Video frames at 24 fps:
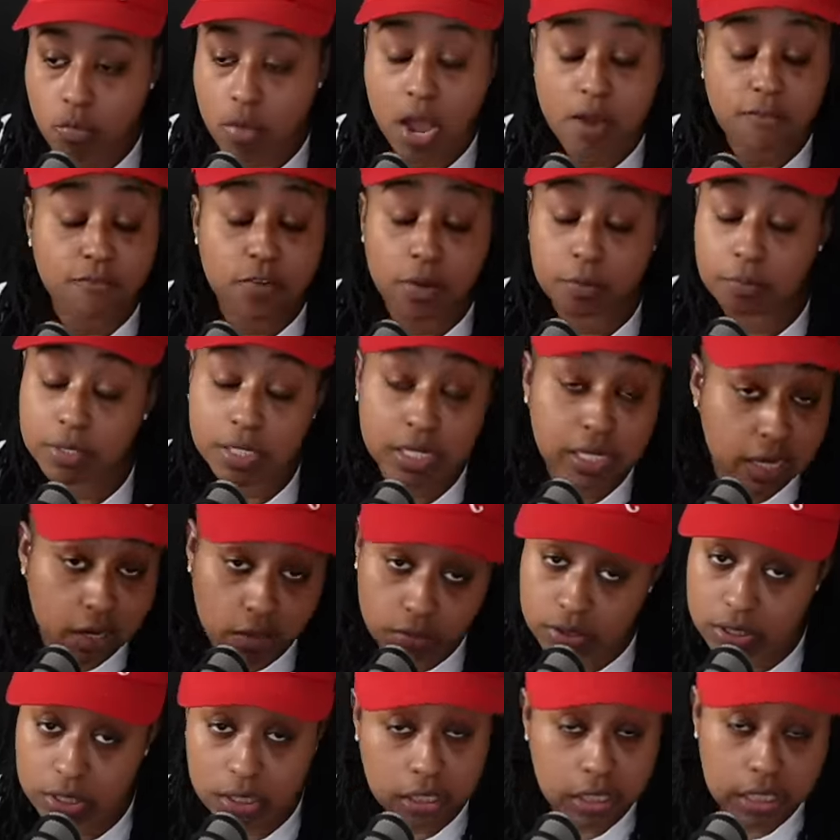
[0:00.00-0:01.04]
From Leo
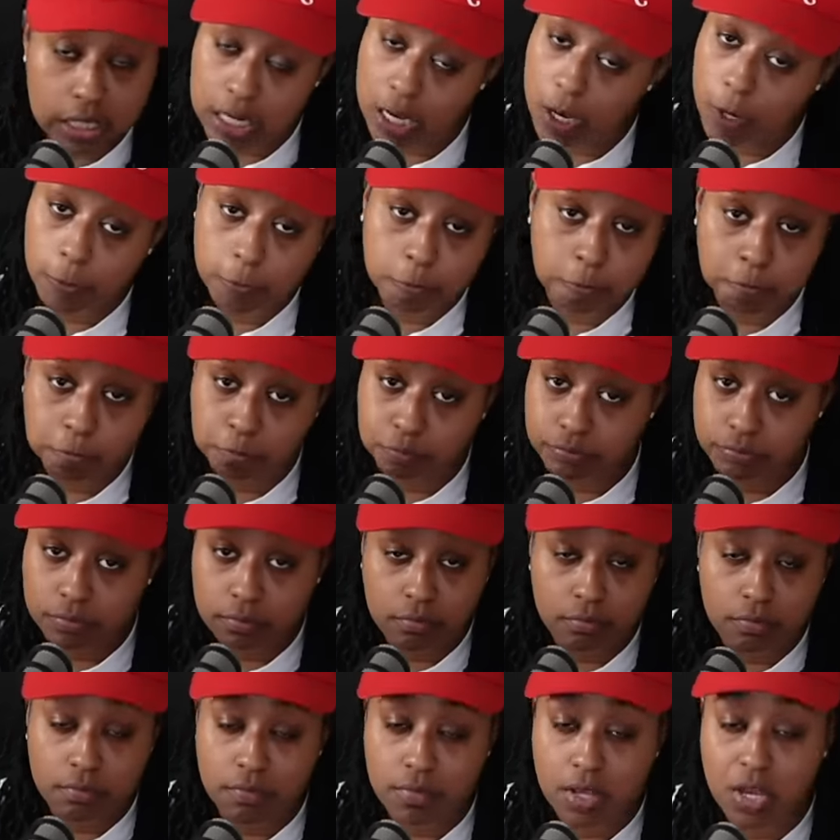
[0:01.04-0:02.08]
to Leo,
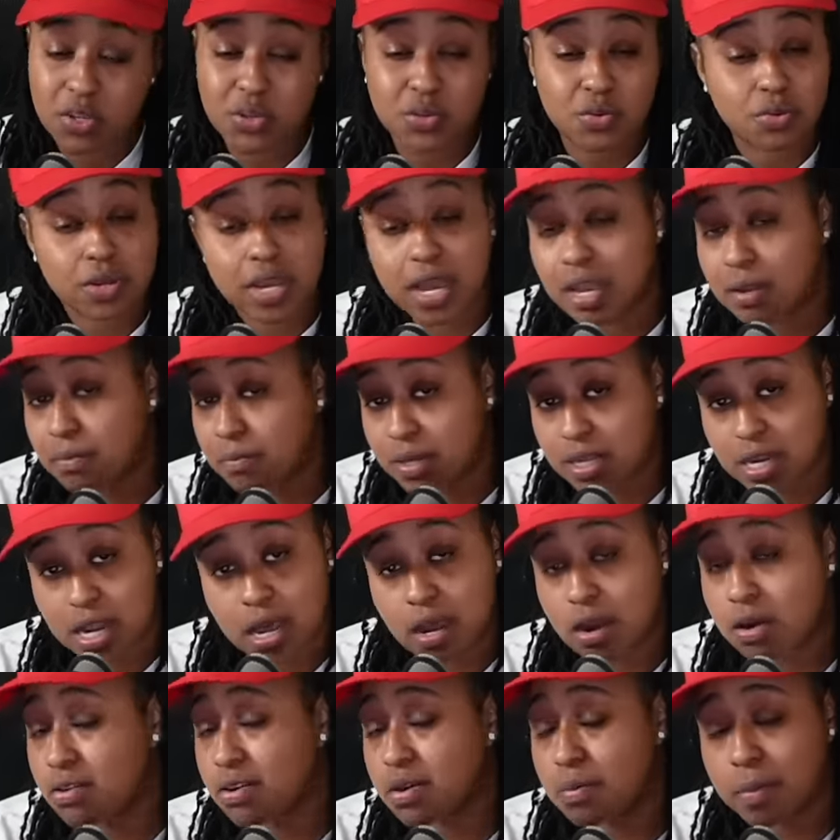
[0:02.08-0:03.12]
you can't be that
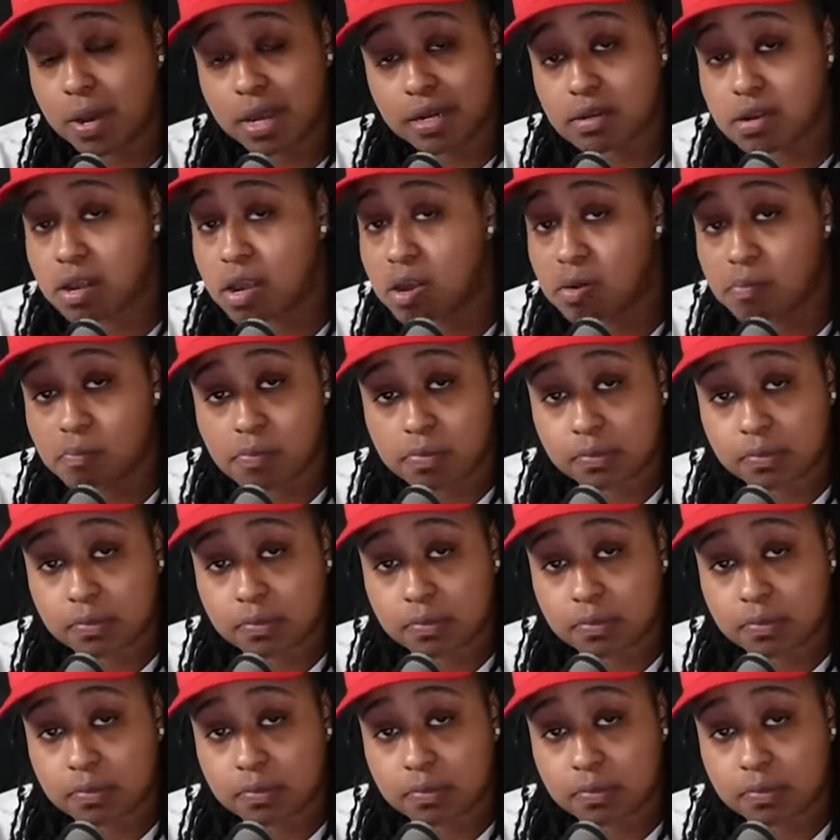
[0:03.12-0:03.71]
hurt about that.